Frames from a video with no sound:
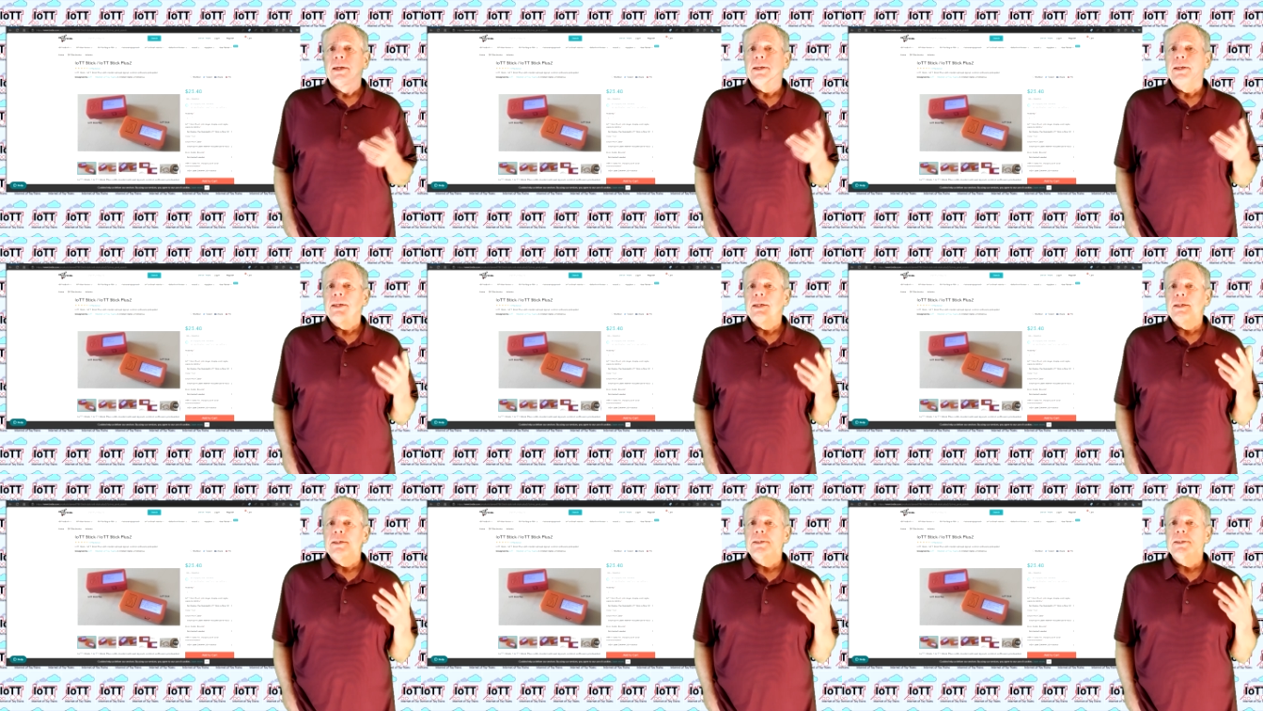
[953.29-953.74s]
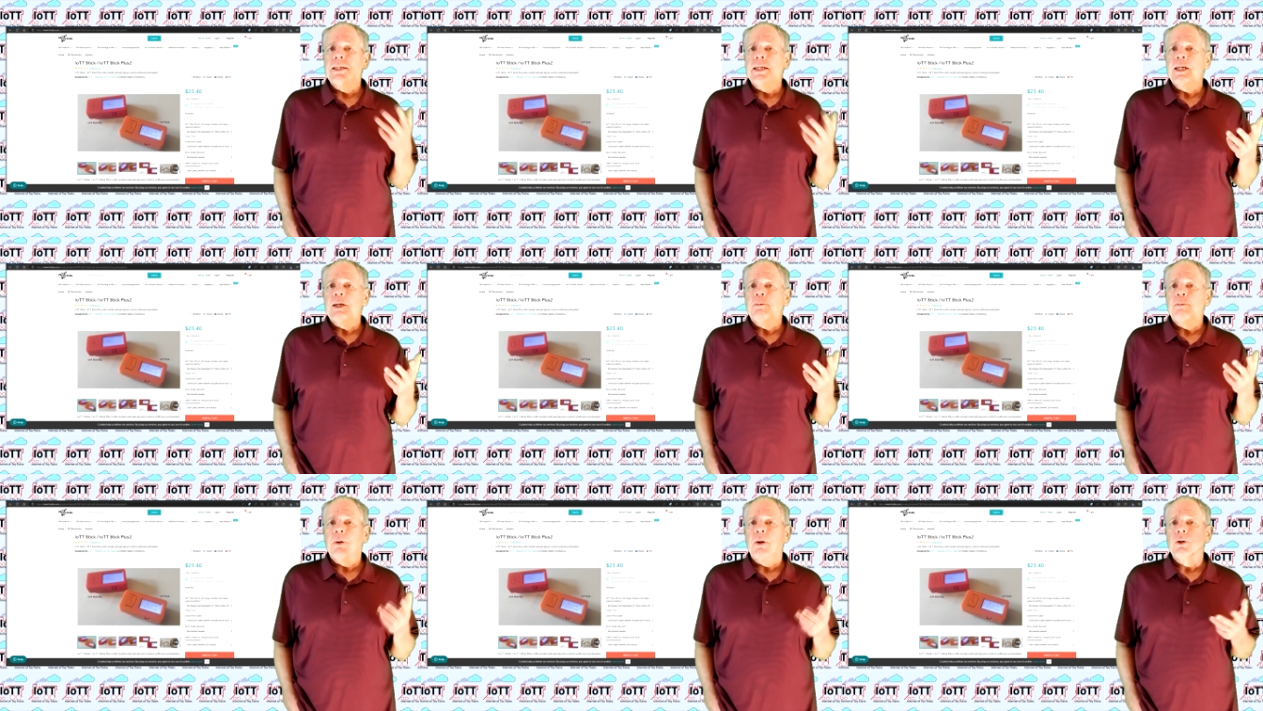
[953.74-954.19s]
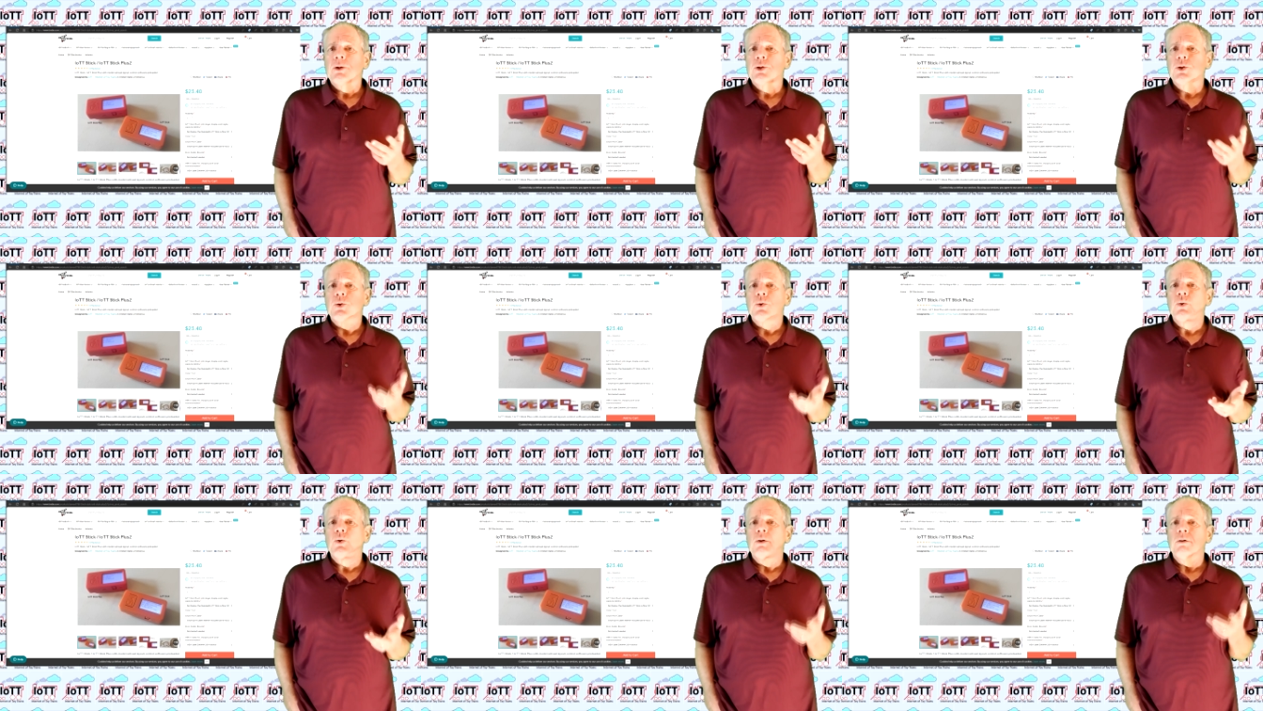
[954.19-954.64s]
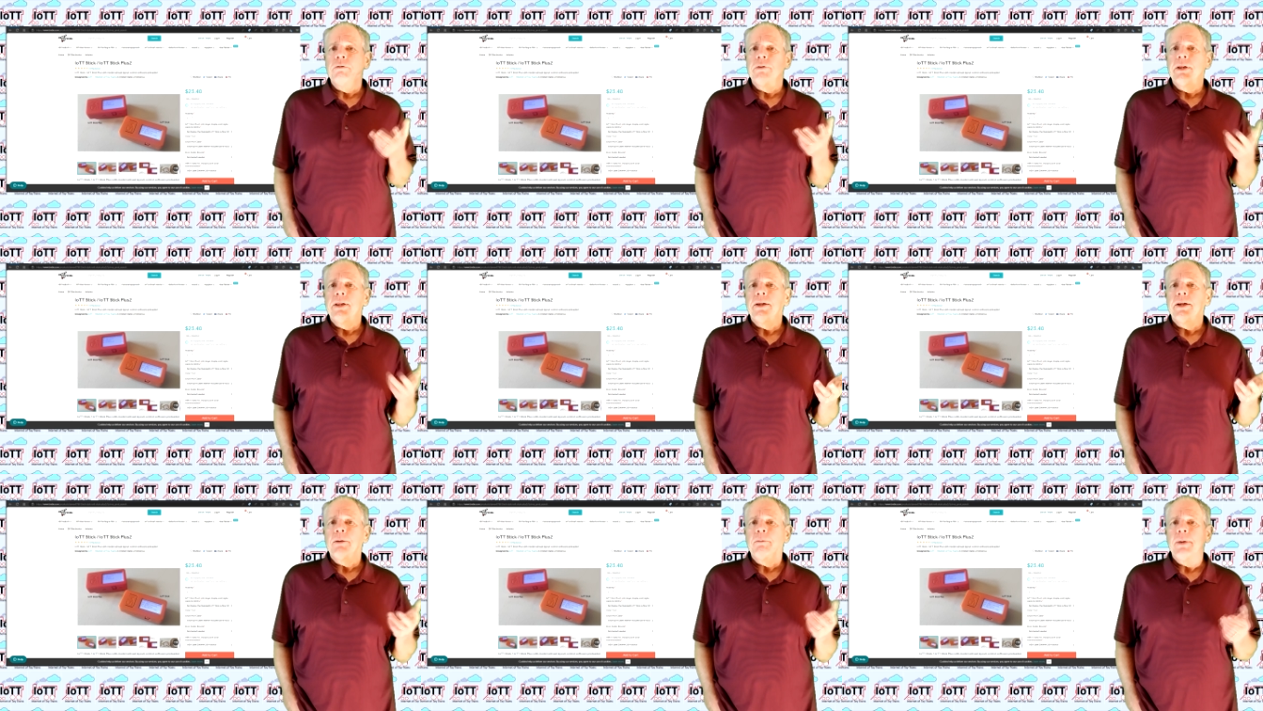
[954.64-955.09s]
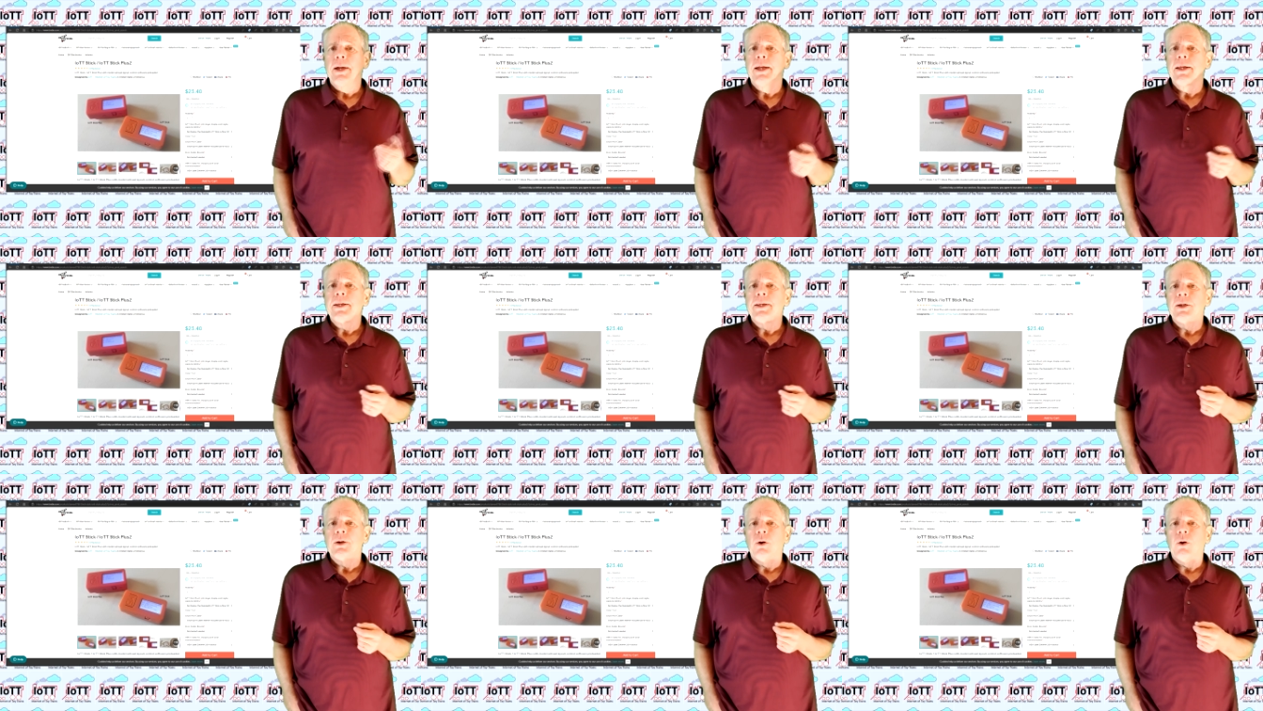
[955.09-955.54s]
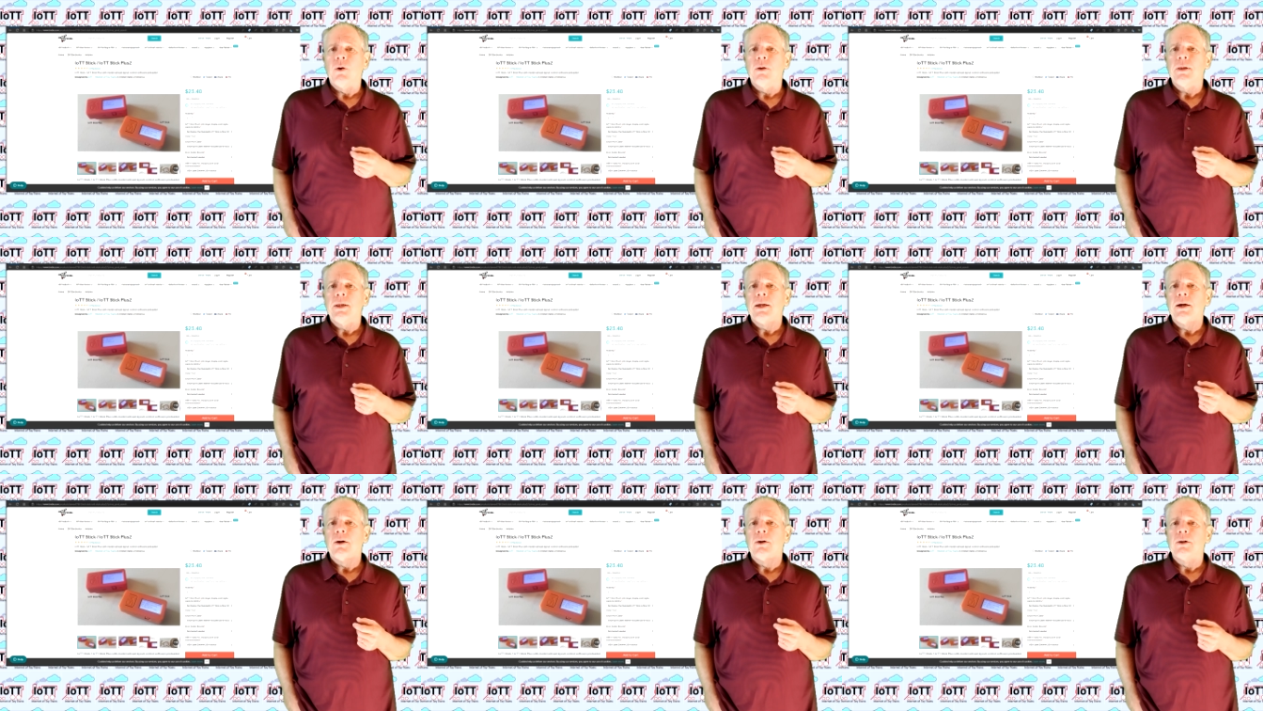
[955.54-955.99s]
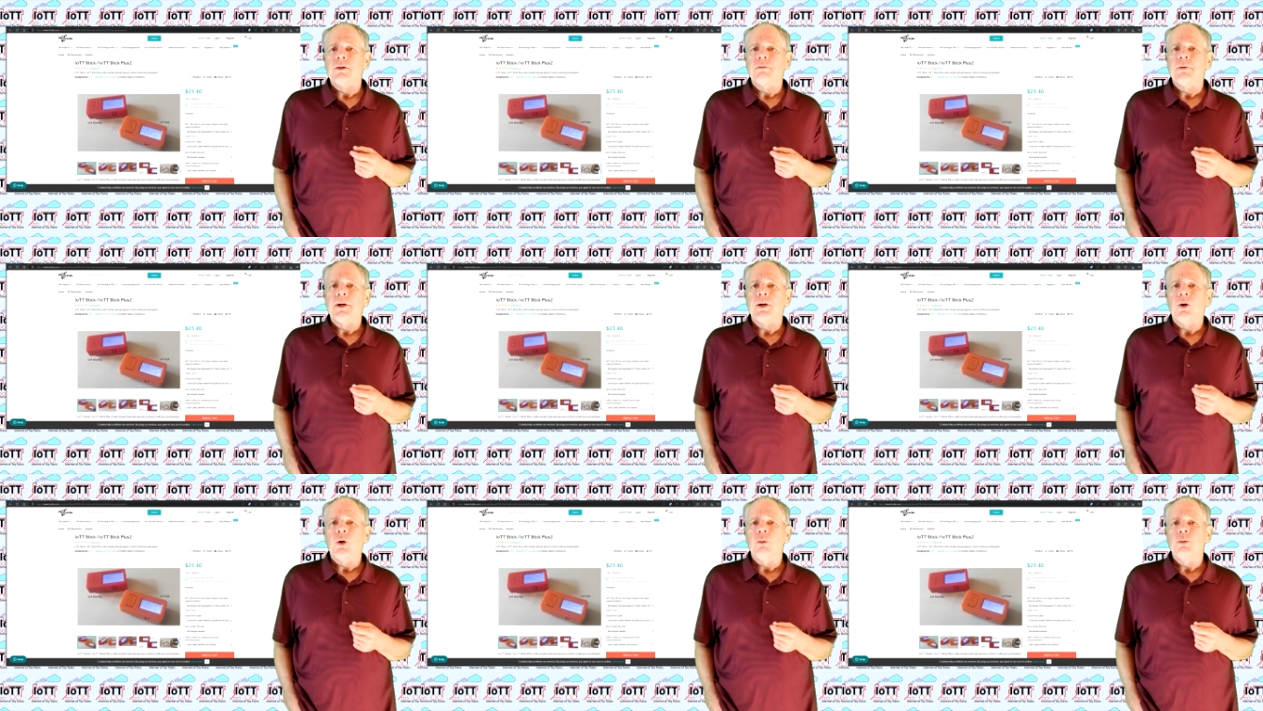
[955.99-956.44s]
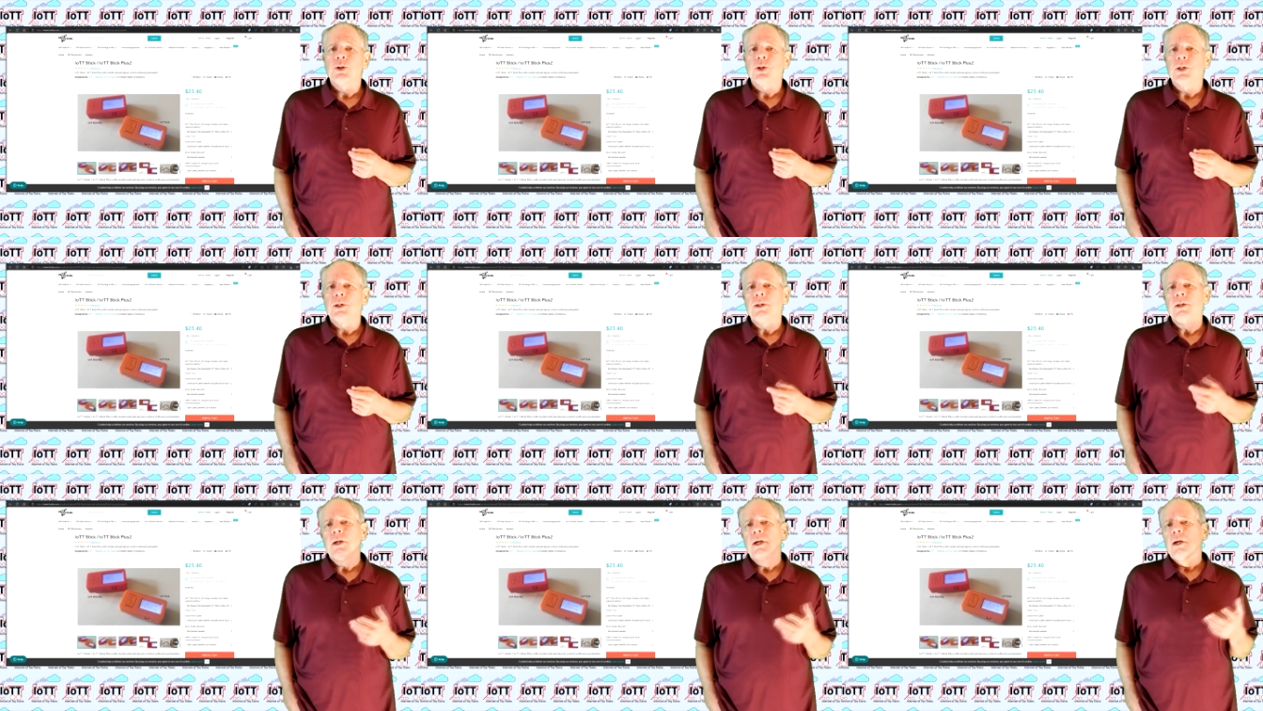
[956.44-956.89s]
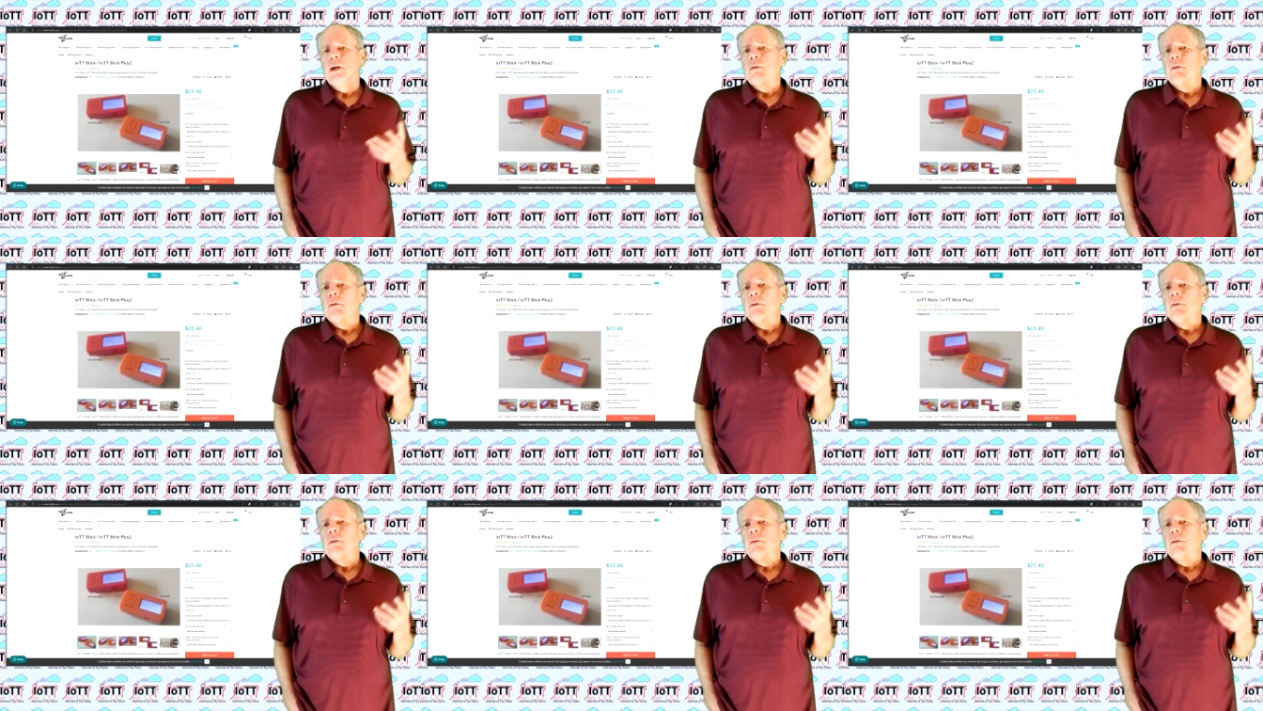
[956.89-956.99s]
the Stick Plus 2 will remain the only hardware option,